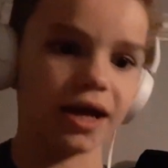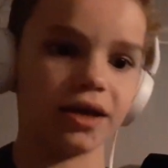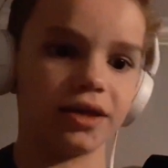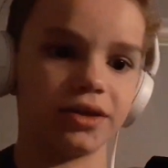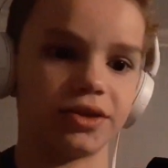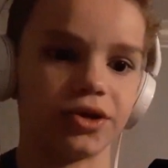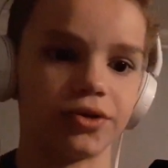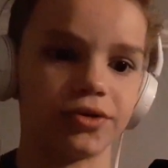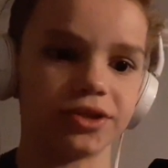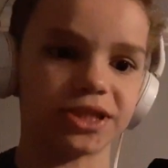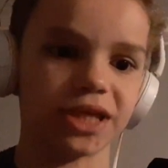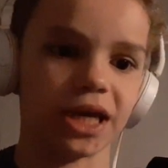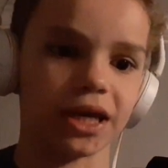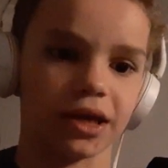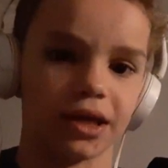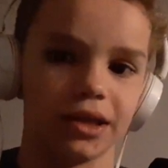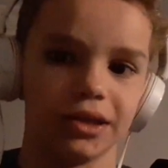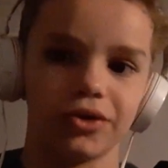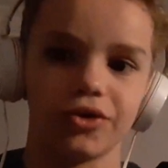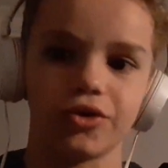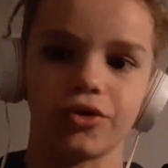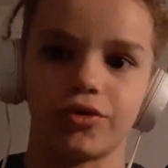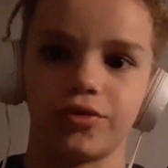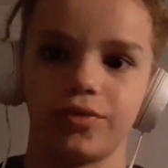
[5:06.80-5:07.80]
there was like a
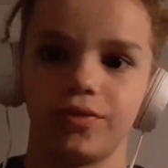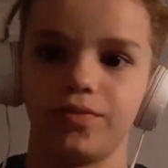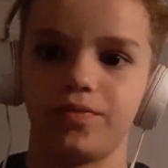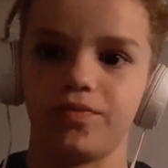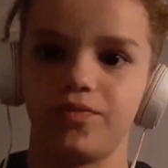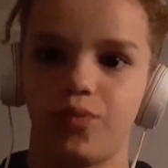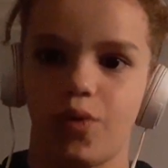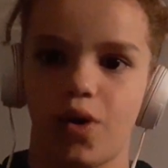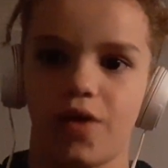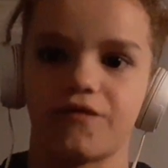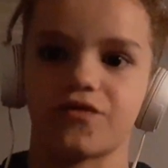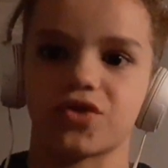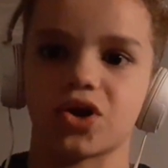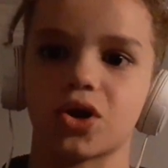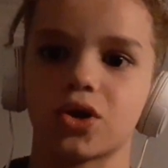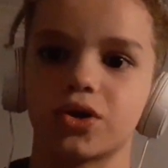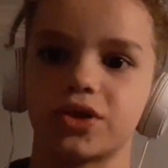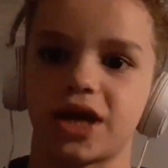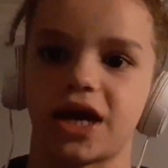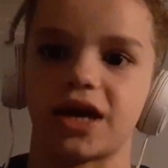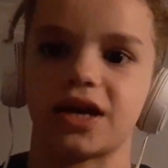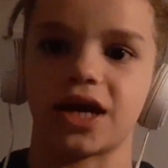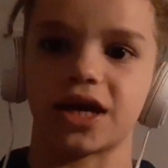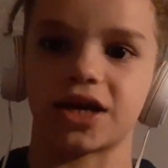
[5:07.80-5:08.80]
little river
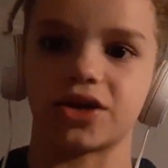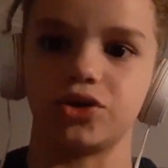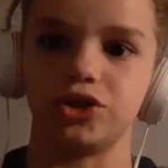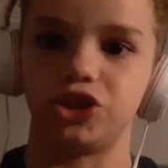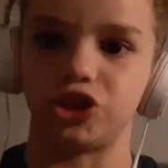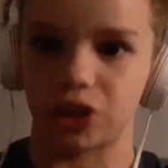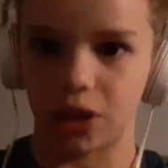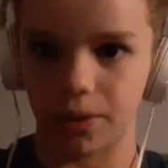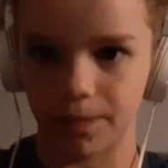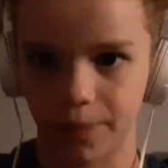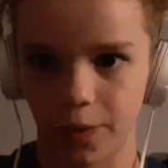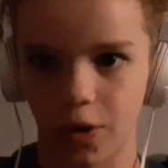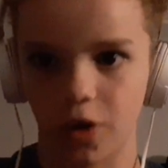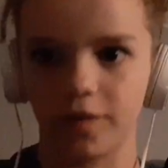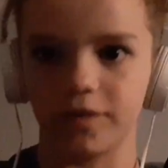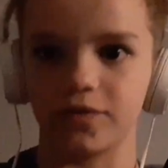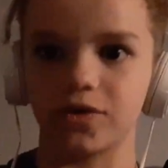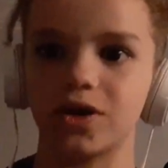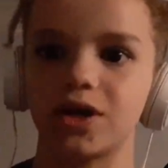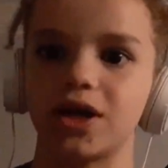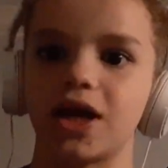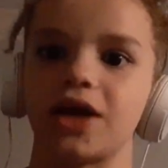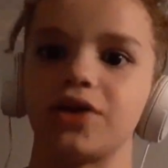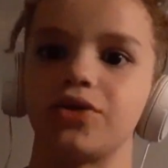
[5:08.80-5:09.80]
that I could jump over,
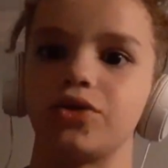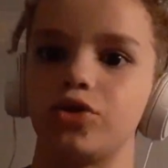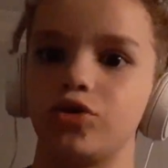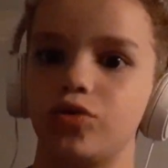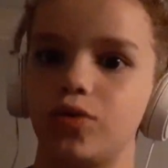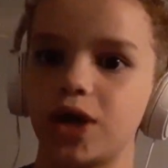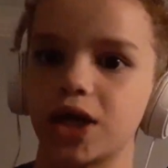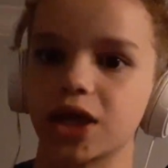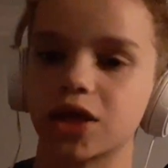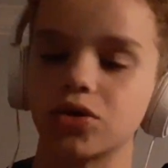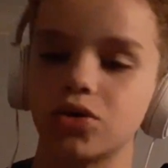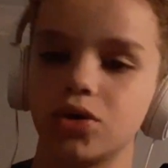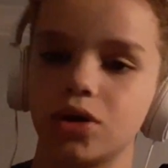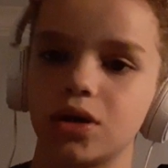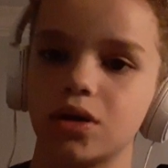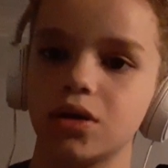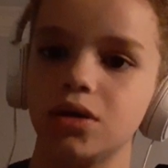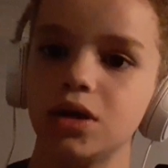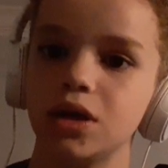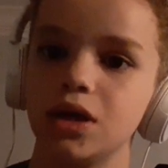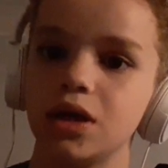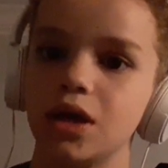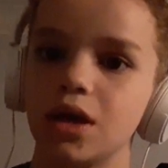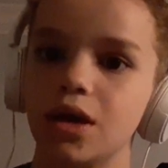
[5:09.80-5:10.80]
and I knew I could,
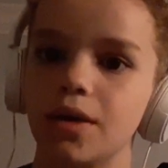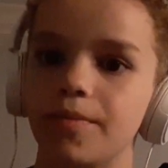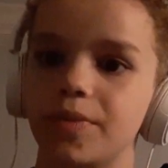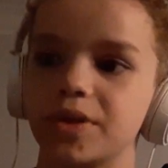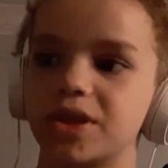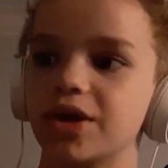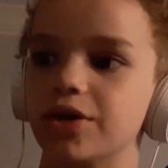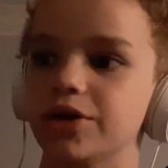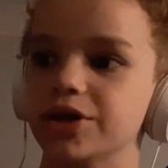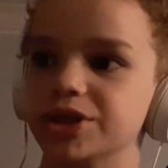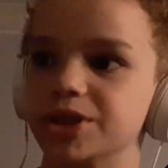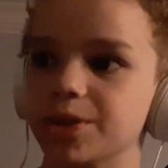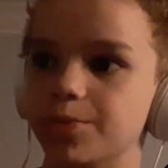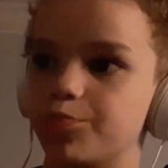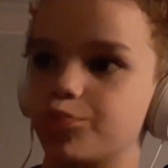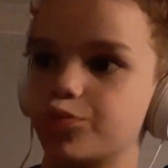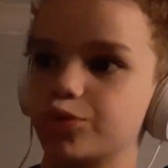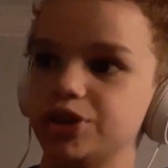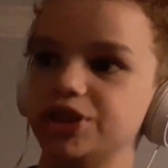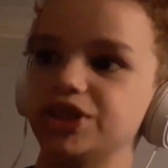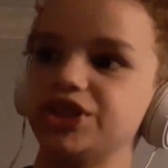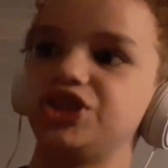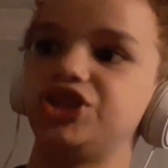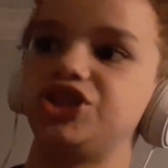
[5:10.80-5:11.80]
but there was a
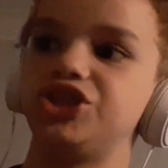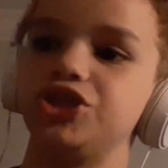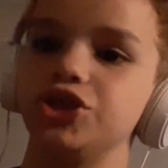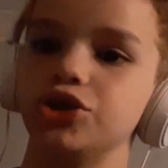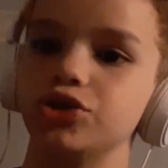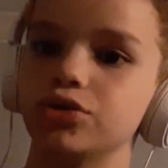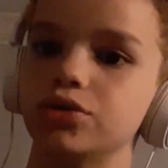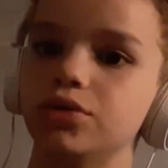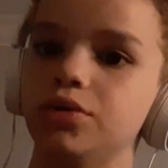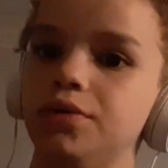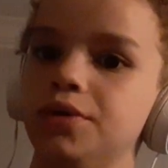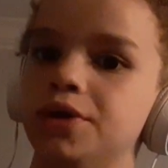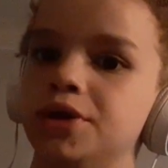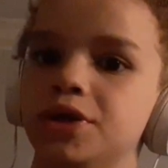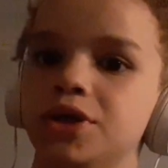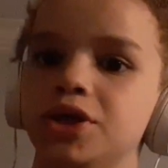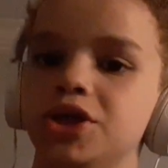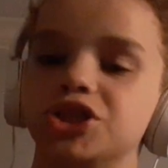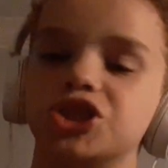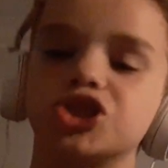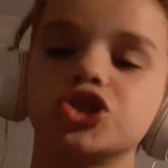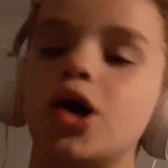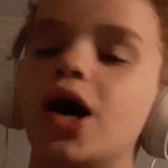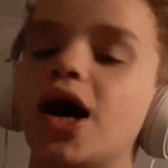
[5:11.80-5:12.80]
bridge too.
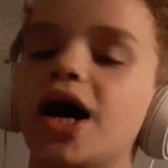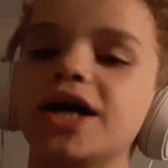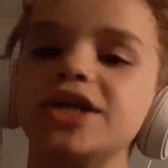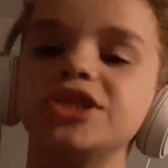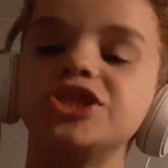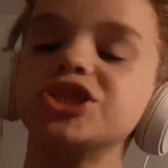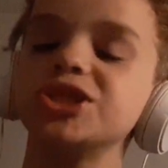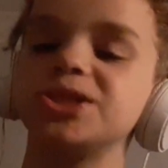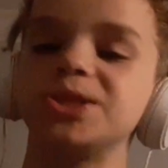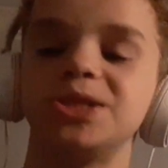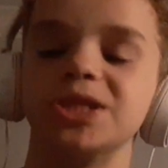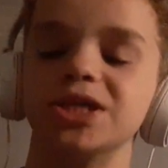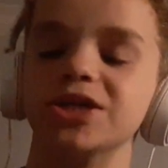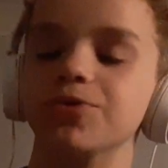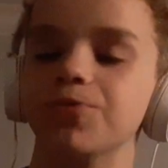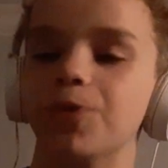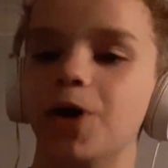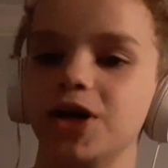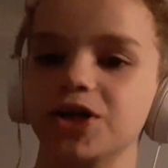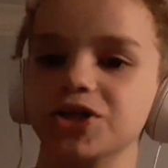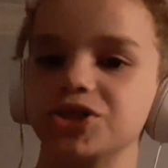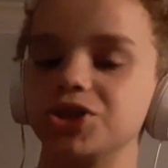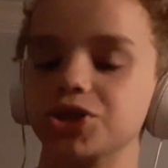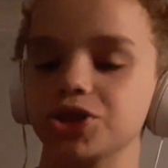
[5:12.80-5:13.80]
So I just didn't
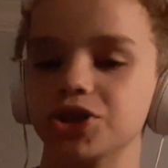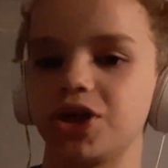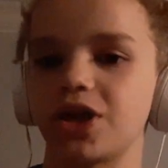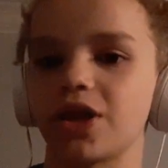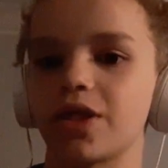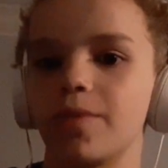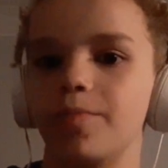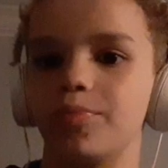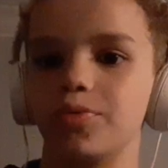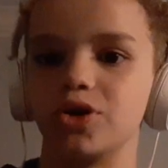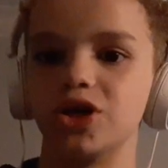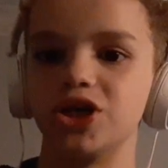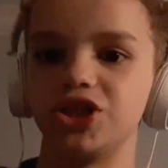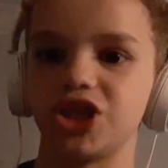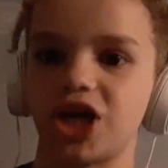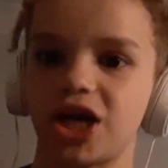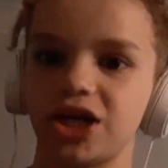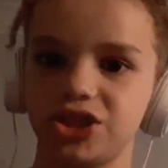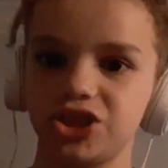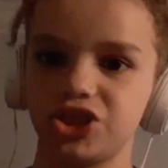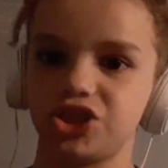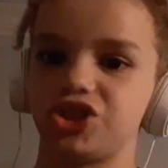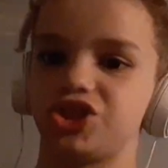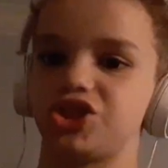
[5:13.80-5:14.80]
want to turn to the bridge.
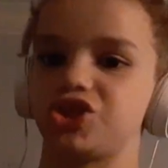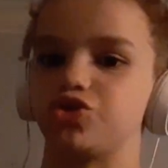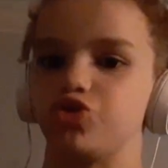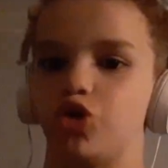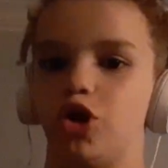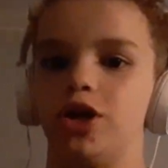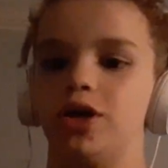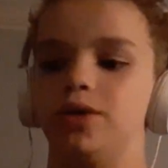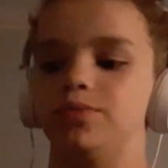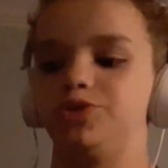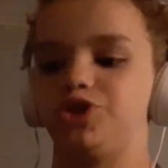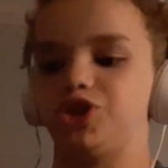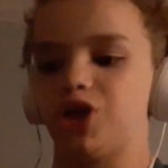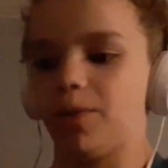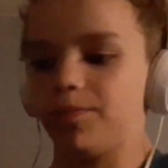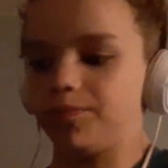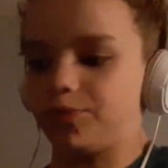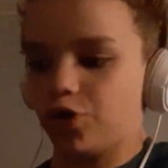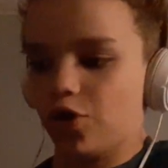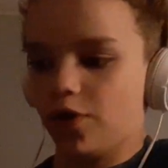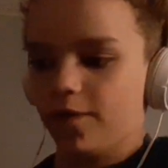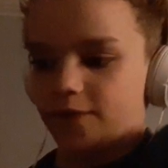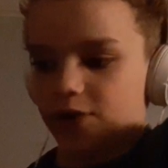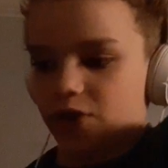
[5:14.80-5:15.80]
I just straight up
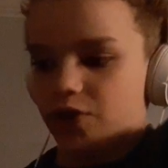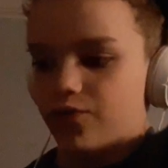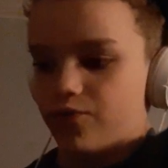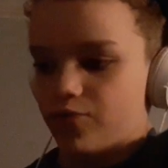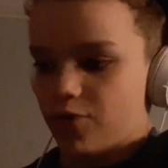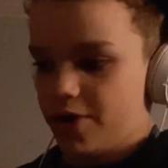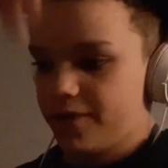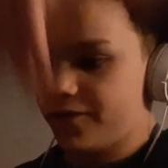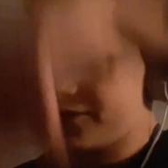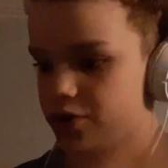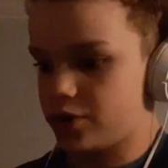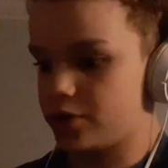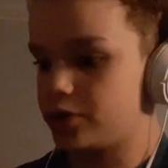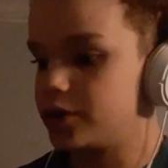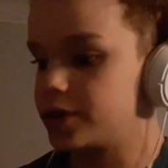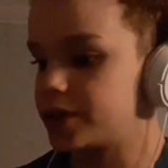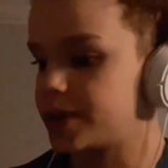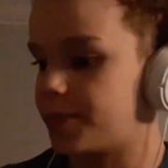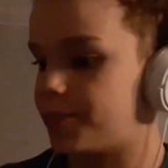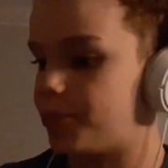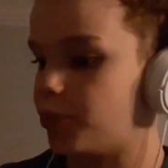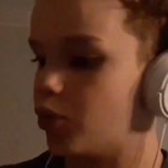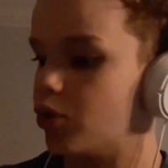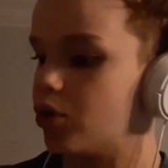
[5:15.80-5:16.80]
jumped over the river.
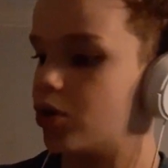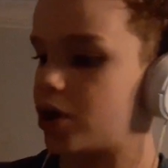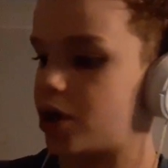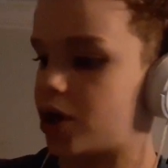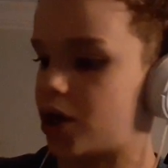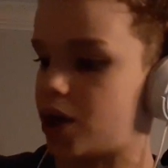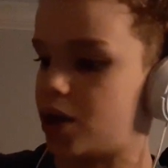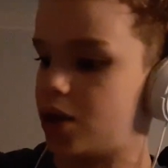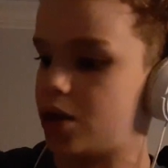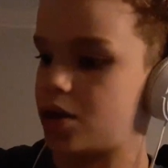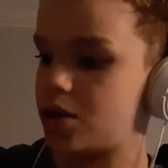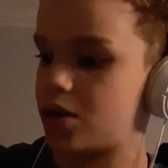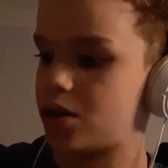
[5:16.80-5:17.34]
The boy